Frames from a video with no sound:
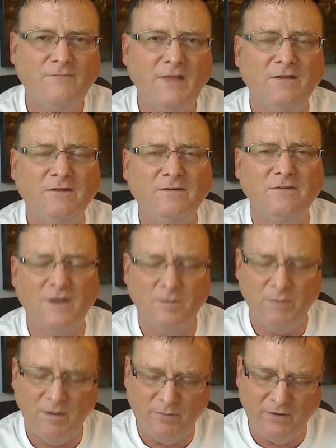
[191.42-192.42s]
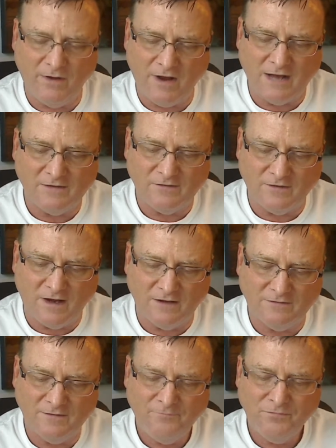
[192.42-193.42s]
this is going to be a pretty hot
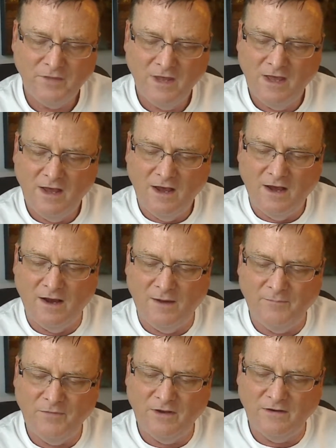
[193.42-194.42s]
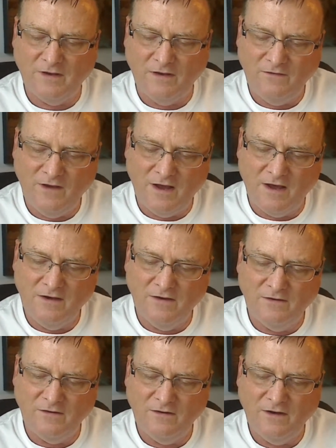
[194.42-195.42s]
sauce. You can taste the
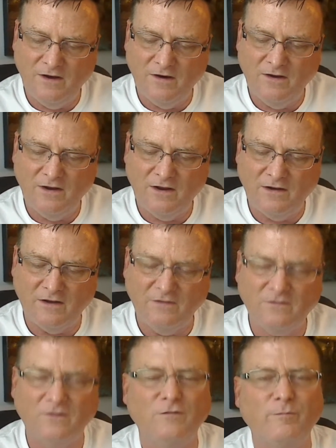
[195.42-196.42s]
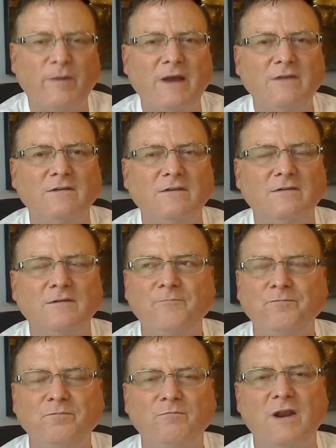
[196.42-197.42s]
onions in here, and you can taste those spices,
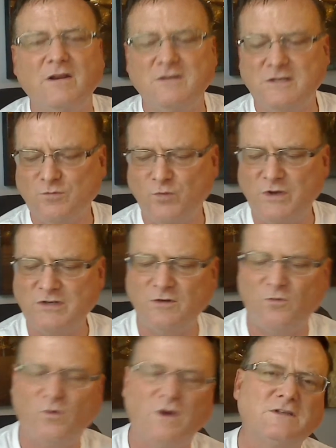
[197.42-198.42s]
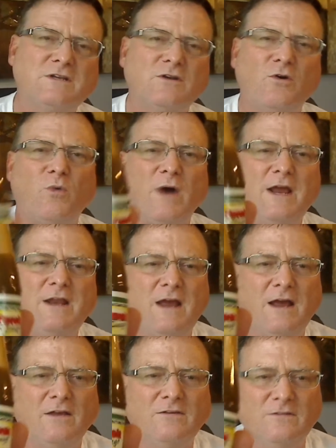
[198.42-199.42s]
but I just wish it wasn't quite
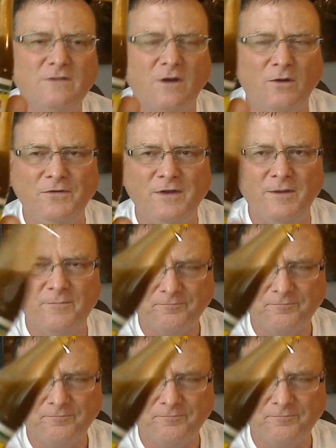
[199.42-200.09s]
as salty.